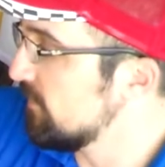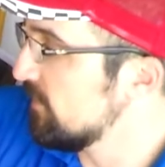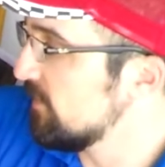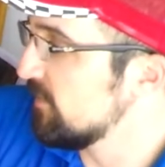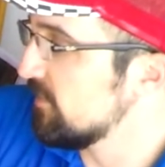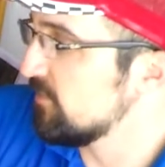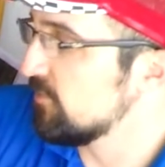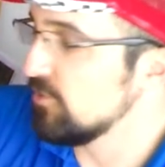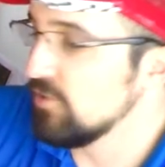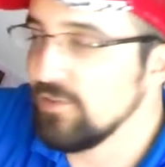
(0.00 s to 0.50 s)

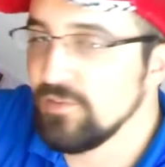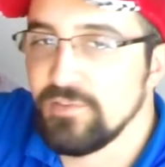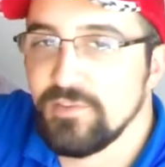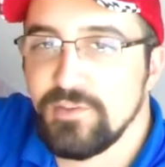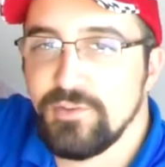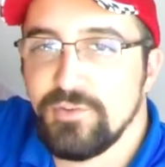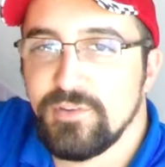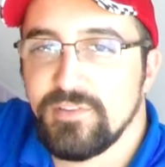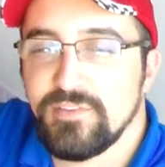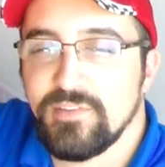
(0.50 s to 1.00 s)
So another thing
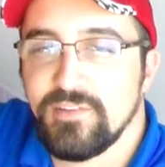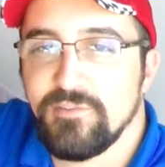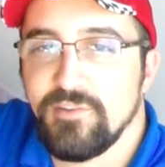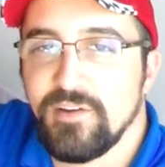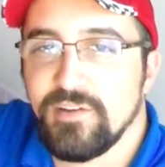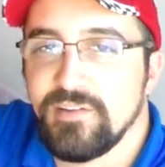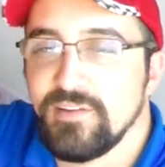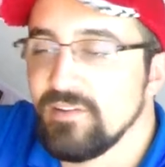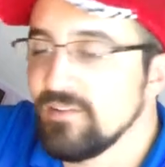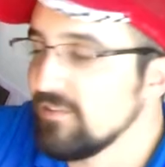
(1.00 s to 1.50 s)
you can see
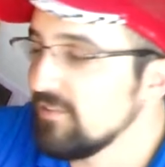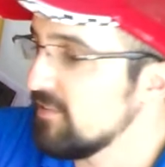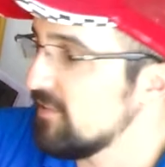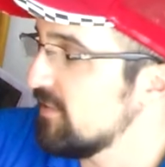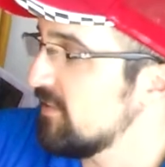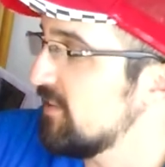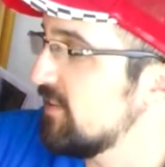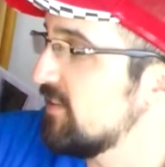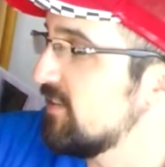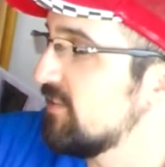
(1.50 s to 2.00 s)
right here
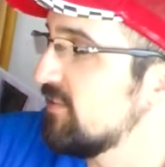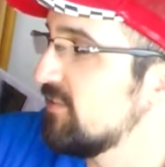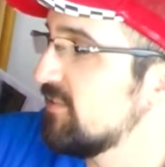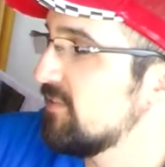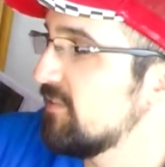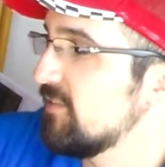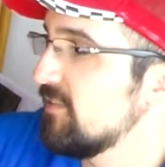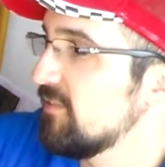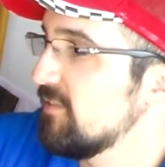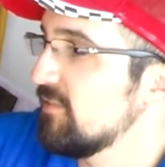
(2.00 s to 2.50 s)

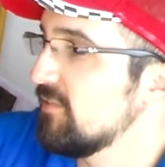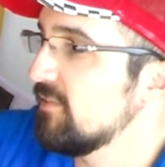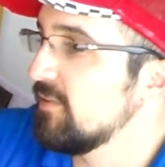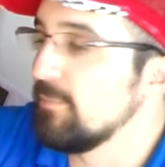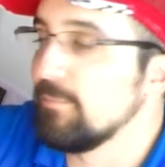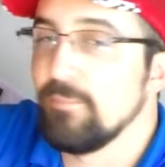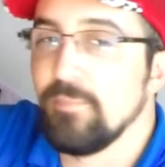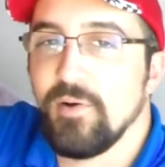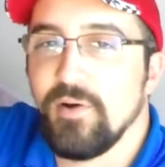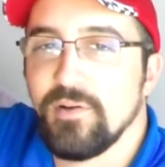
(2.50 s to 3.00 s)
is the
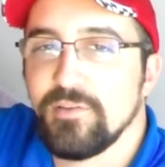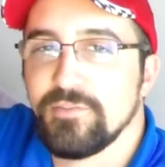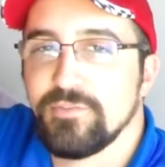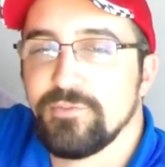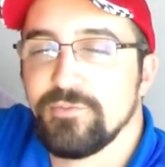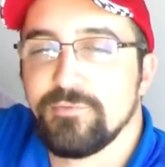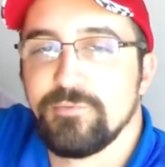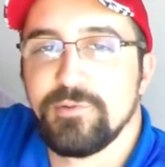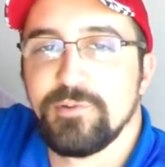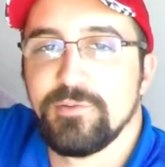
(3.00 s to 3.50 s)
Boss
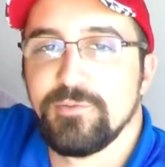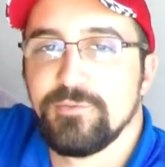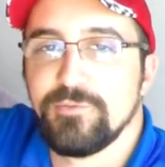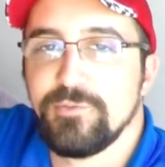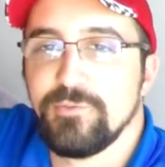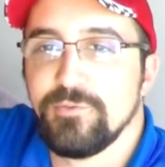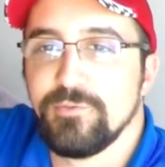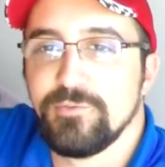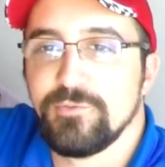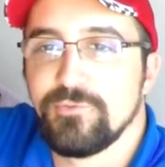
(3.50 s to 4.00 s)

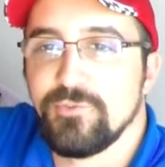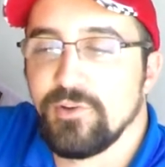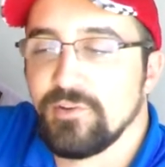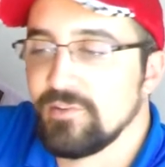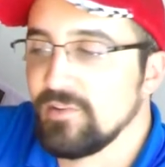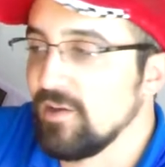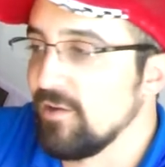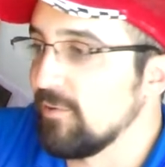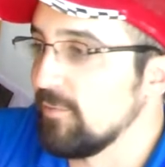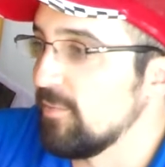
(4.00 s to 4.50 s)
302 strut
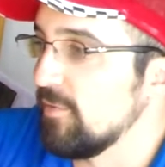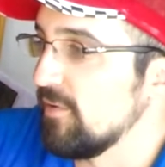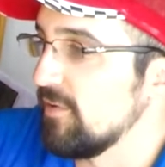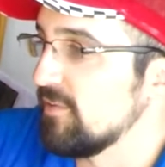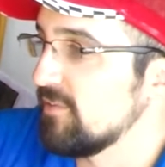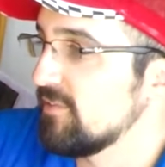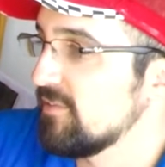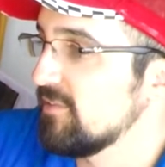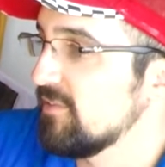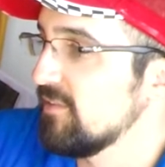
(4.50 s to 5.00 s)
tower
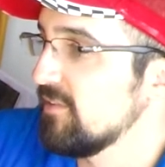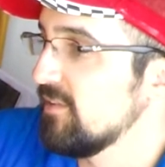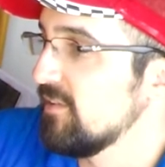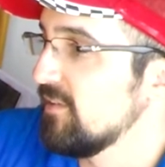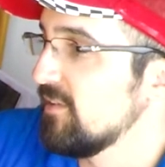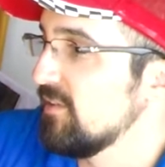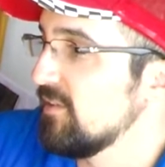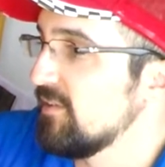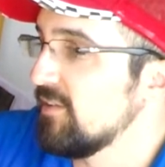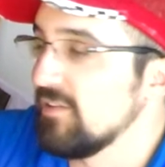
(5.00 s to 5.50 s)
brace.
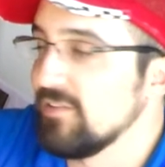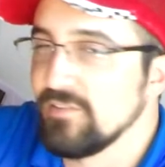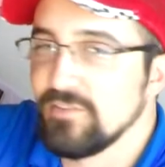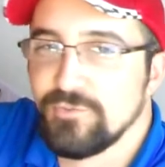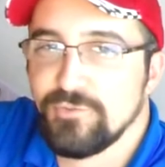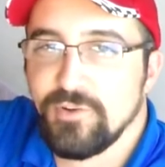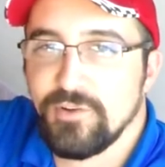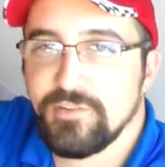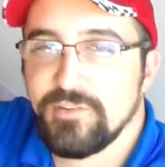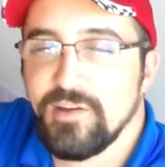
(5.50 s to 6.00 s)
Now this
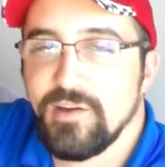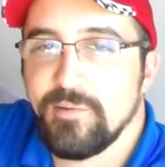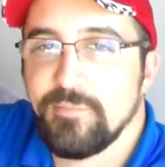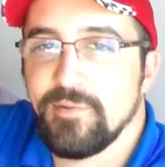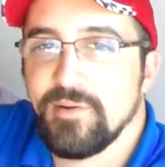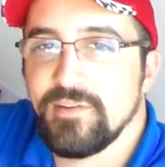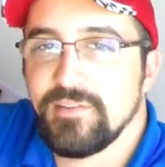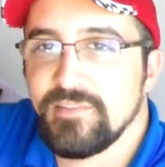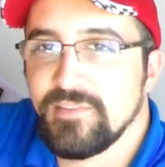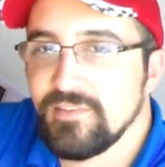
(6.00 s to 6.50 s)
strut tower
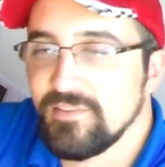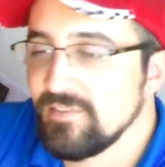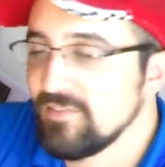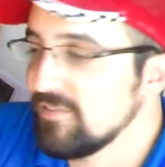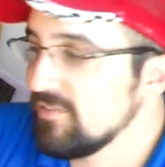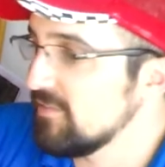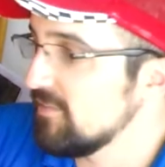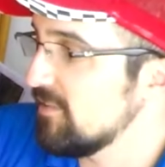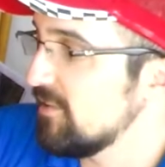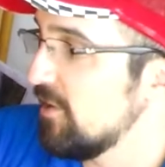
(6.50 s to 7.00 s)
brace
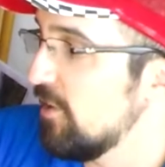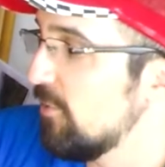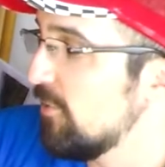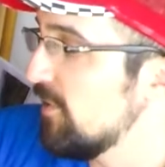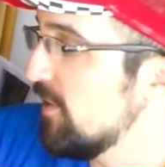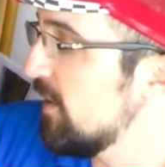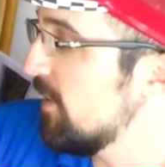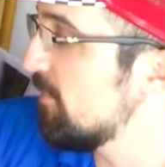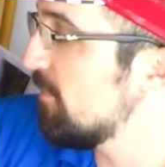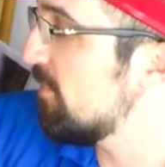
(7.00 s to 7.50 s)
is an
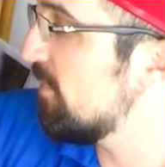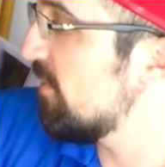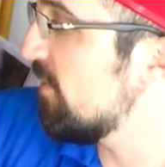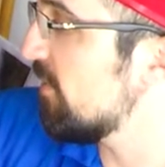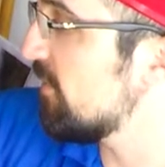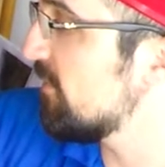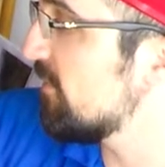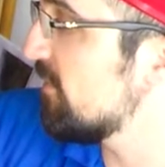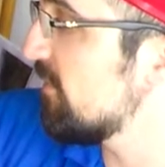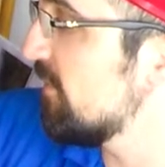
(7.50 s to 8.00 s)
OEM
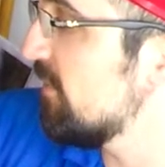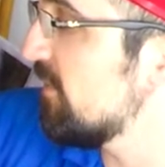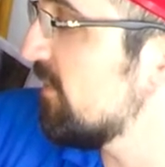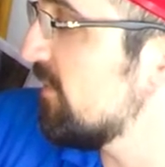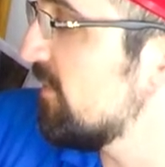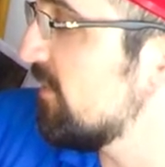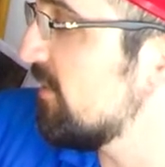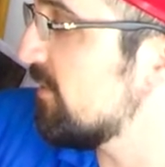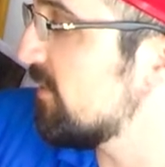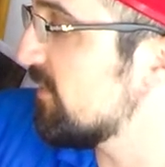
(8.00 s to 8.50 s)
part.
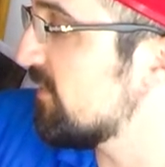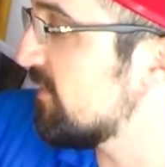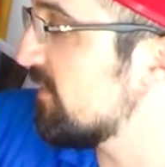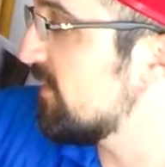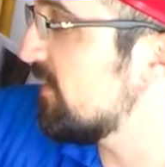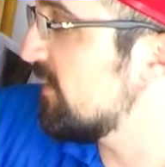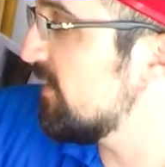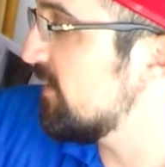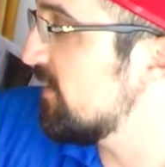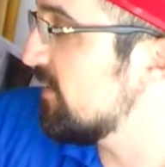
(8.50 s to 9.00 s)
You can
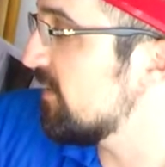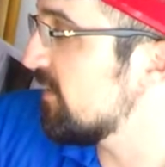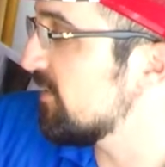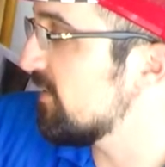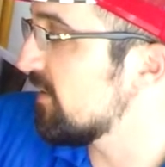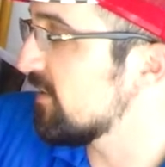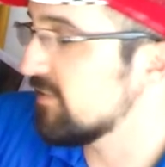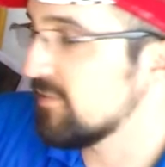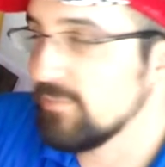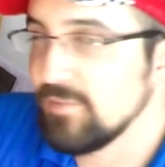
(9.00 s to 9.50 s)
see,
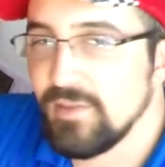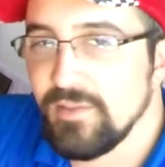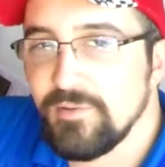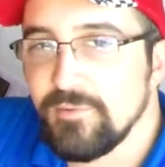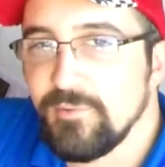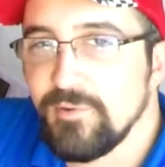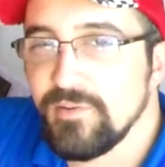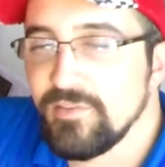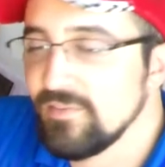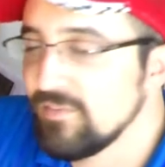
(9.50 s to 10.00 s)
unlike some of the other
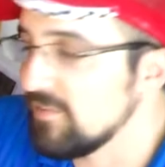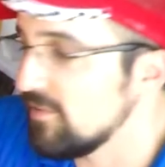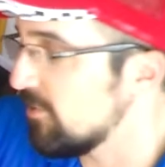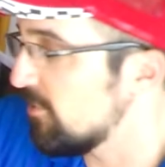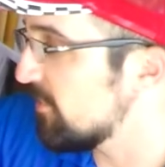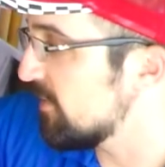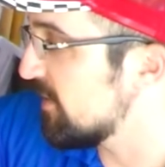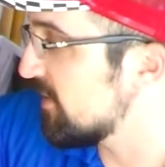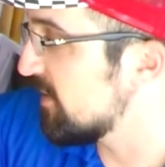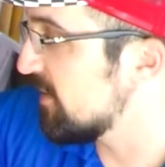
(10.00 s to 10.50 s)
ones, it
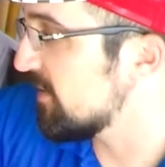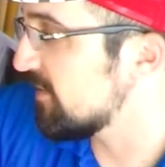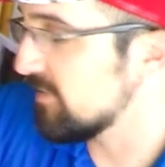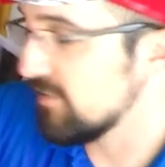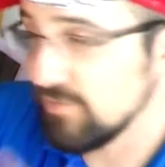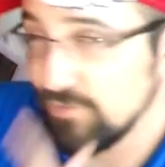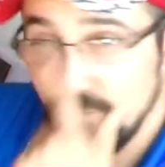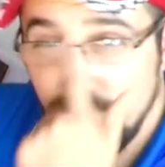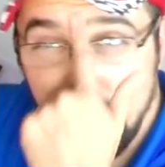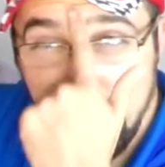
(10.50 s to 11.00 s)
only connects
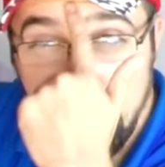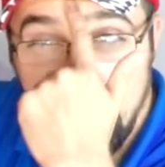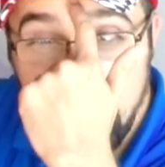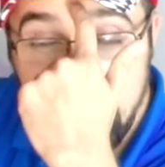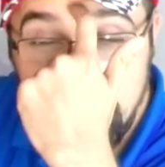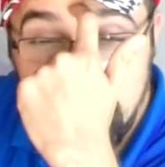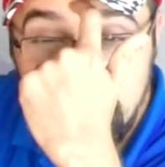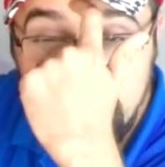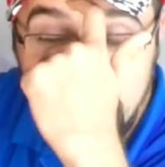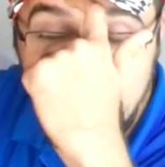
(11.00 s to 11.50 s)
at 2
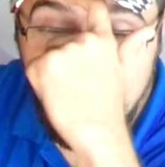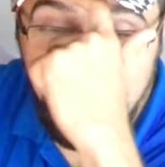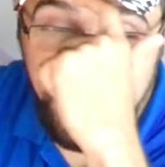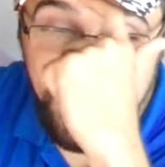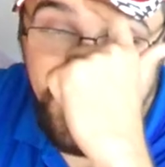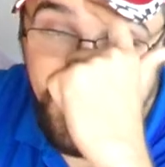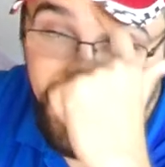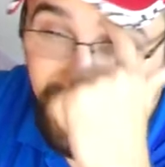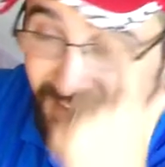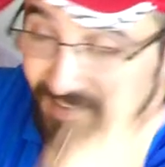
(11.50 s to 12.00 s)
bolts here.
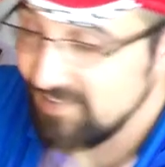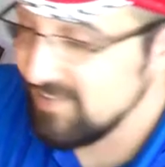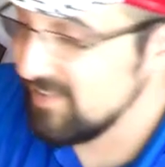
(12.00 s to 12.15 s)
And